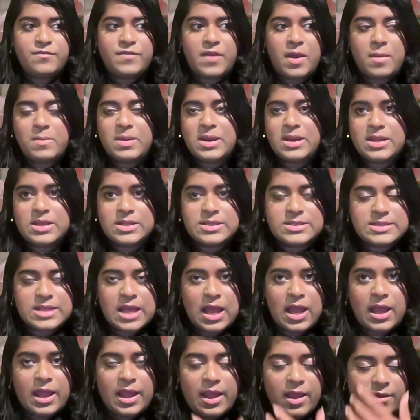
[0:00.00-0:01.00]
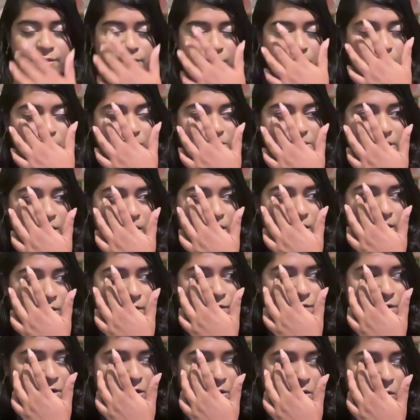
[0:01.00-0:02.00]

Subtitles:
feminines I have observed,